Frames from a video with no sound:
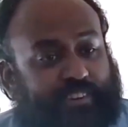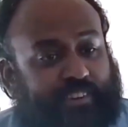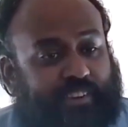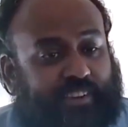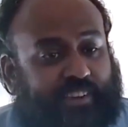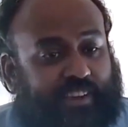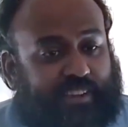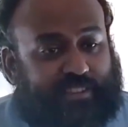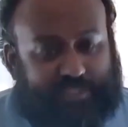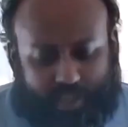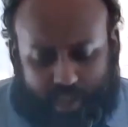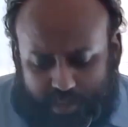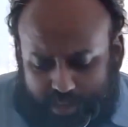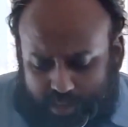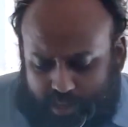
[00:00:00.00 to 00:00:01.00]
and
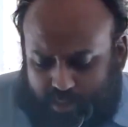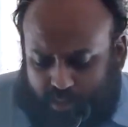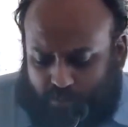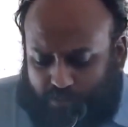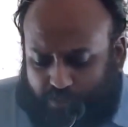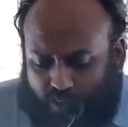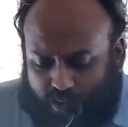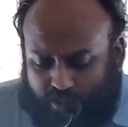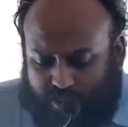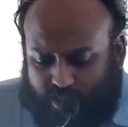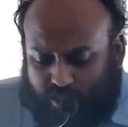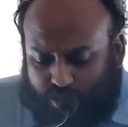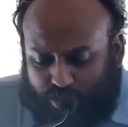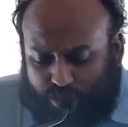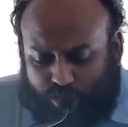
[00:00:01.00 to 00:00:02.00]
suddenly the fox
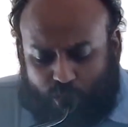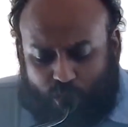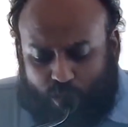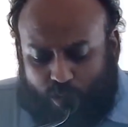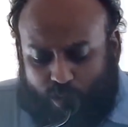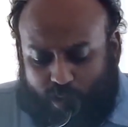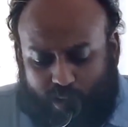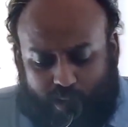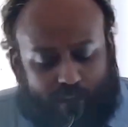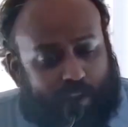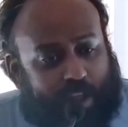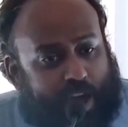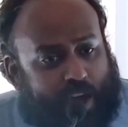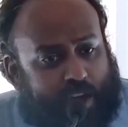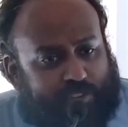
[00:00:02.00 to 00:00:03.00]
saw a
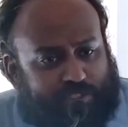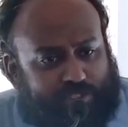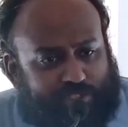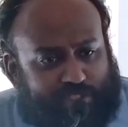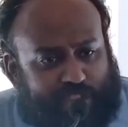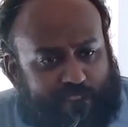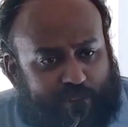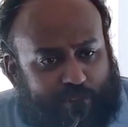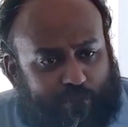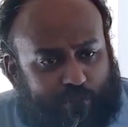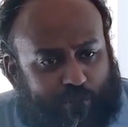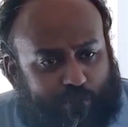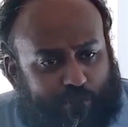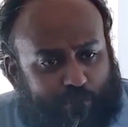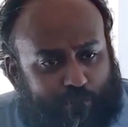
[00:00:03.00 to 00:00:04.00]
large shadow
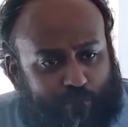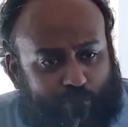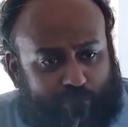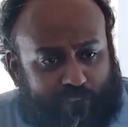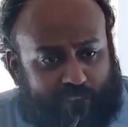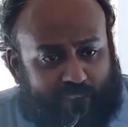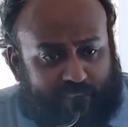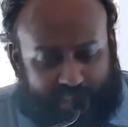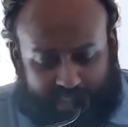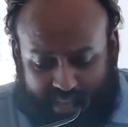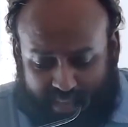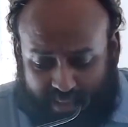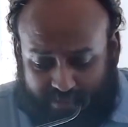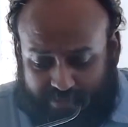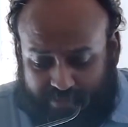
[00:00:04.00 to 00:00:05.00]
moving in the
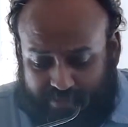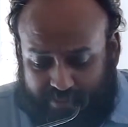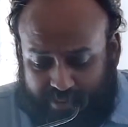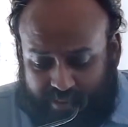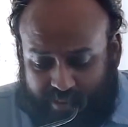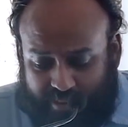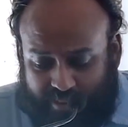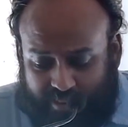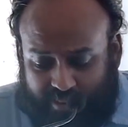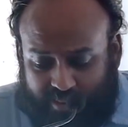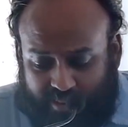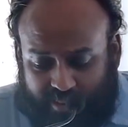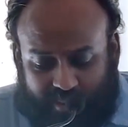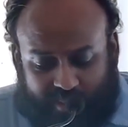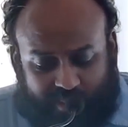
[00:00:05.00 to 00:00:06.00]
cave.
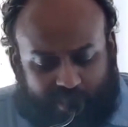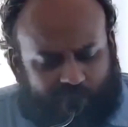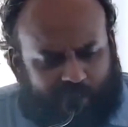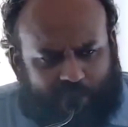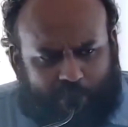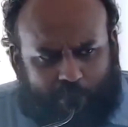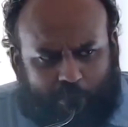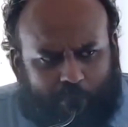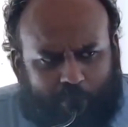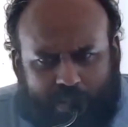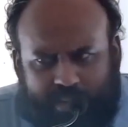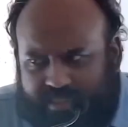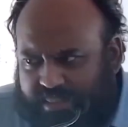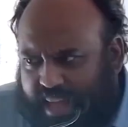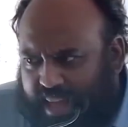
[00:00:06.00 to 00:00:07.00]
Oh, what is
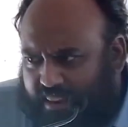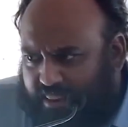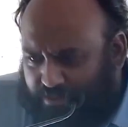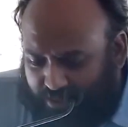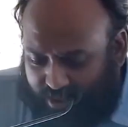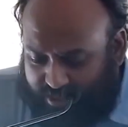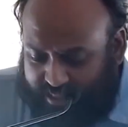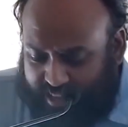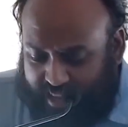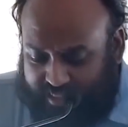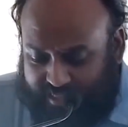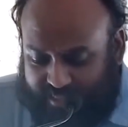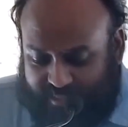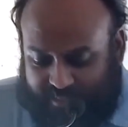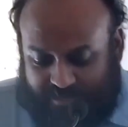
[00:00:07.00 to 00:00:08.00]
that? The fox
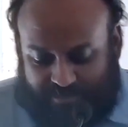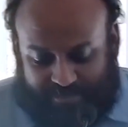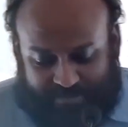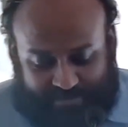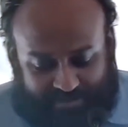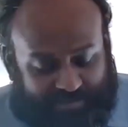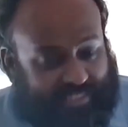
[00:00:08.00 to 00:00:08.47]
asks. The